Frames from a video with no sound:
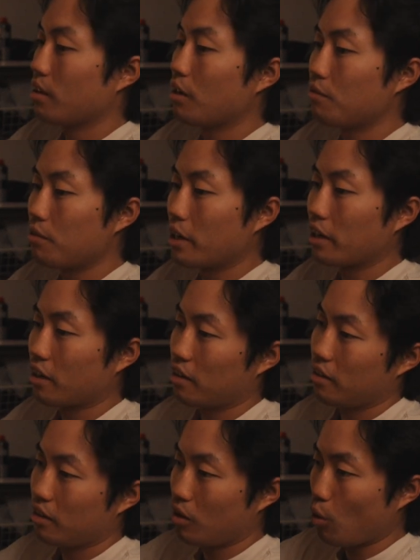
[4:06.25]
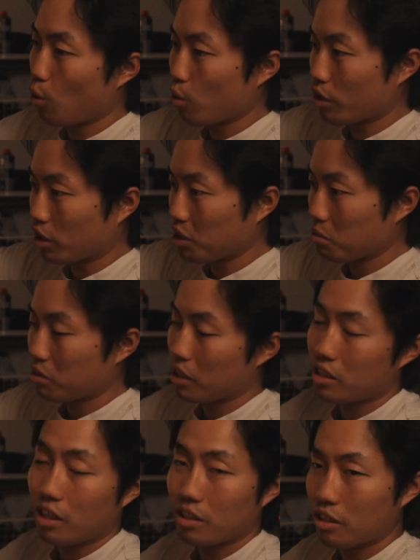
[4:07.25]
affect all the clips
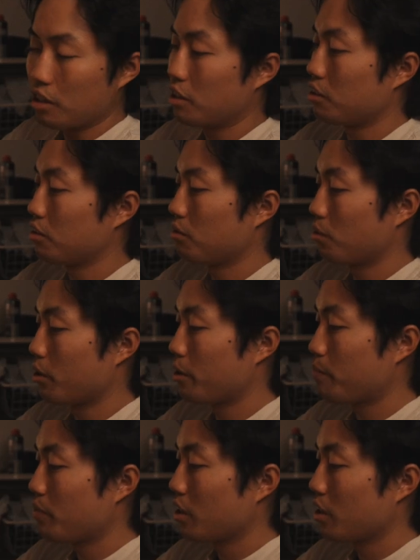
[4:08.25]
that's underneath it, right?